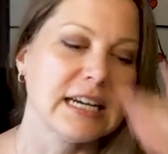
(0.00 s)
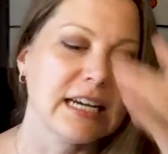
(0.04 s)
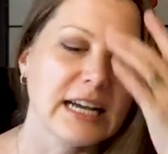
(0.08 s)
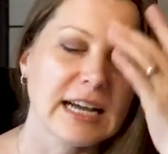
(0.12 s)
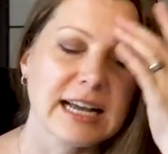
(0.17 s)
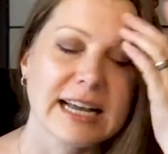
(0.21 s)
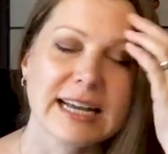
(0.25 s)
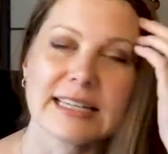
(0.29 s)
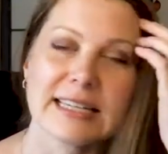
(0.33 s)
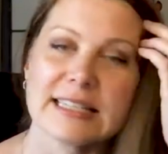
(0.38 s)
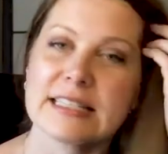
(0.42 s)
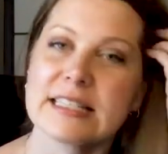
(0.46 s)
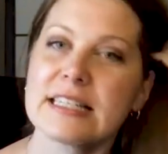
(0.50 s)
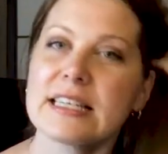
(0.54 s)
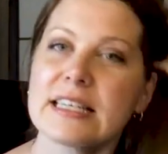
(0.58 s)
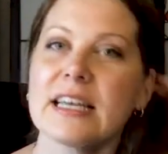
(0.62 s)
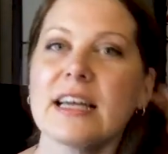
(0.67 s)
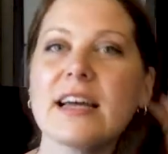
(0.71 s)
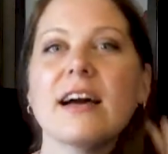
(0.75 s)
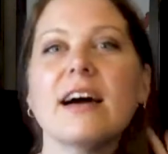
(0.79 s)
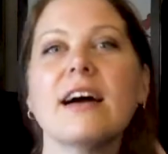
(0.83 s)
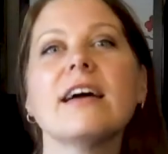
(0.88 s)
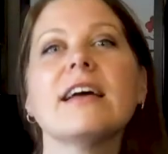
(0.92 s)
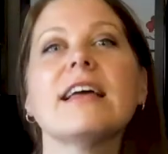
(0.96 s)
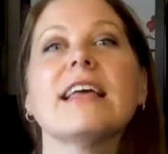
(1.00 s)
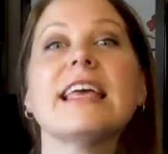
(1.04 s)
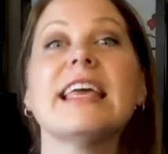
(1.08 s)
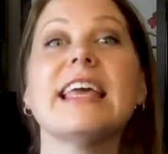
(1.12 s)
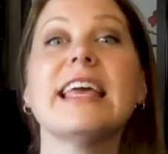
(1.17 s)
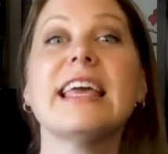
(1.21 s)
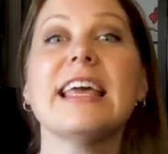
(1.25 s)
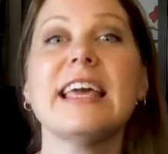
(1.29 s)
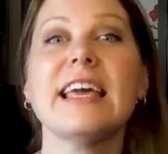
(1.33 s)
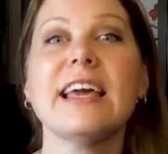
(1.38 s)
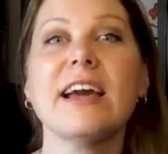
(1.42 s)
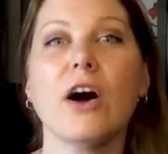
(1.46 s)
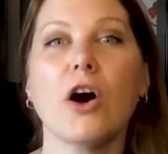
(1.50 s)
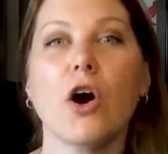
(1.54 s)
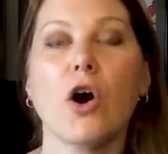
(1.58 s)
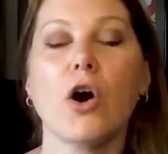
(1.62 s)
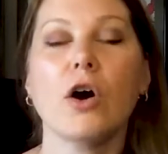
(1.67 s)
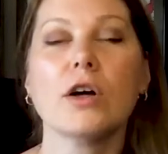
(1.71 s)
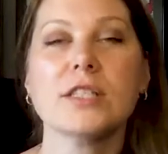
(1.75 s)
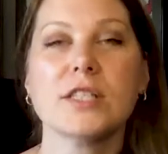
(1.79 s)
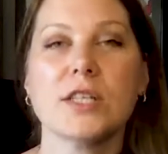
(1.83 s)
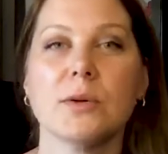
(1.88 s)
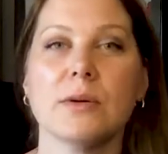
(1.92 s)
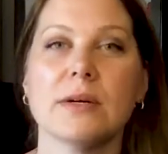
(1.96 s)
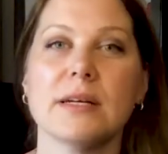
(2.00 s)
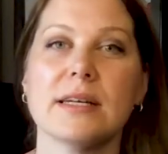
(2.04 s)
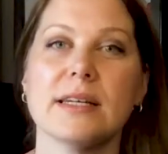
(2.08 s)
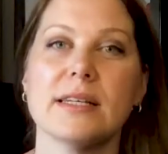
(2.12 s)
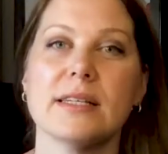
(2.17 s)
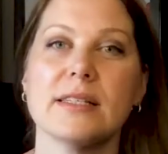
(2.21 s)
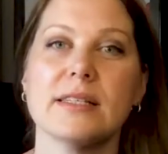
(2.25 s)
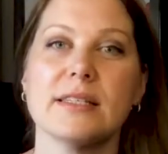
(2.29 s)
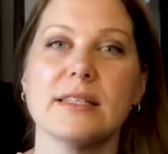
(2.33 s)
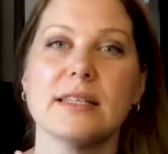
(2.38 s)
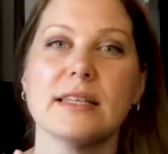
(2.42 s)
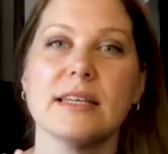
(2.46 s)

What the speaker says: And he also is,